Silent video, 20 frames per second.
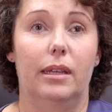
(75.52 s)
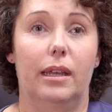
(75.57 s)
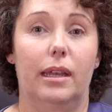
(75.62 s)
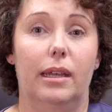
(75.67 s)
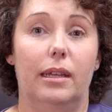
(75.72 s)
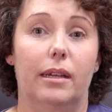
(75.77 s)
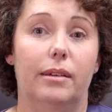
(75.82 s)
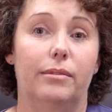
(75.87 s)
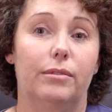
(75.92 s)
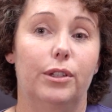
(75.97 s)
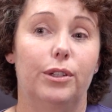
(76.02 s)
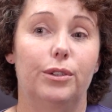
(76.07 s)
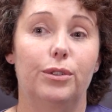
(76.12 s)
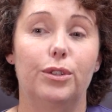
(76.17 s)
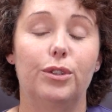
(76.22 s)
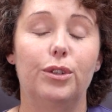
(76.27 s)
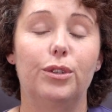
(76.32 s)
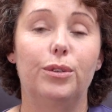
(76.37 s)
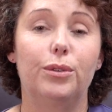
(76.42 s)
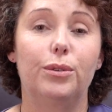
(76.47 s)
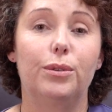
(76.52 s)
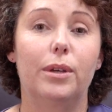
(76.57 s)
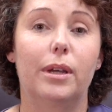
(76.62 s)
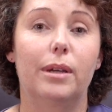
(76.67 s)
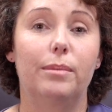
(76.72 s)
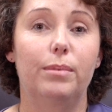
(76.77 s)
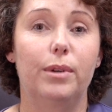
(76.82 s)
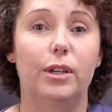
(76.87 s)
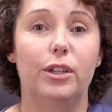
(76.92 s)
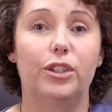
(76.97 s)
and I've learned to
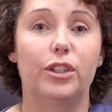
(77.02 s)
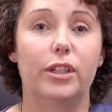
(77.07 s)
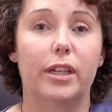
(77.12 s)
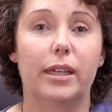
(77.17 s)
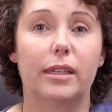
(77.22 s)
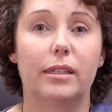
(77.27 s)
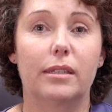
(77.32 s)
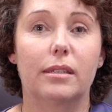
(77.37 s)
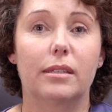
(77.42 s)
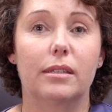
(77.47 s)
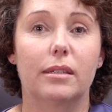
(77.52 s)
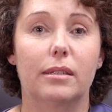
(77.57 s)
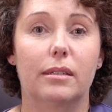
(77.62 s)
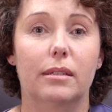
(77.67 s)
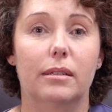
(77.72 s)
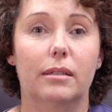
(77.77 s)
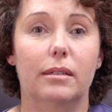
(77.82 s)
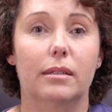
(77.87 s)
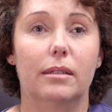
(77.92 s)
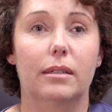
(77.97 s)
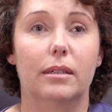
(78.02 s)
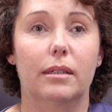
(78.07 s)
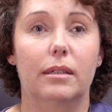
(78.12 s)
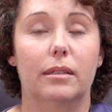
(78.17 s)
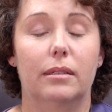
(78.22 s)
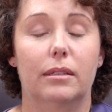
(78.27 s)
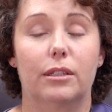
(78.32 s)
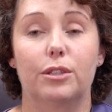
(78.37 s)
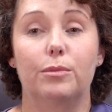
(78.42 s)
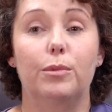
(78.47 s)
appreciate
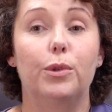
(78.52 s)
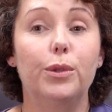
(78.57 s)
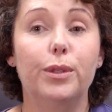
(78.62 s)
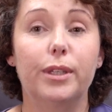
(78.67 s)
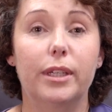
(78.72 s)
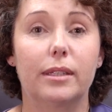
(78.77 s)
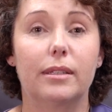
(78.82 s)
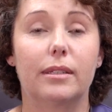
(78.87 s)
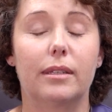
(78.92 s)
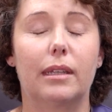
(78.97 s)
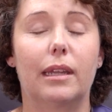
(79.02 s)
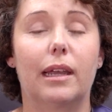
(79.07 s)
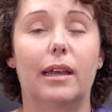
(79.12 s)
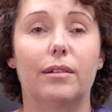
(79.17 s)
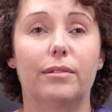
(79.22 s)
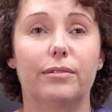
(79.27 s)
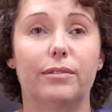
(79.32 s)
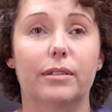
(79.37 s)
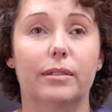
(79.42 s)
the small things in life.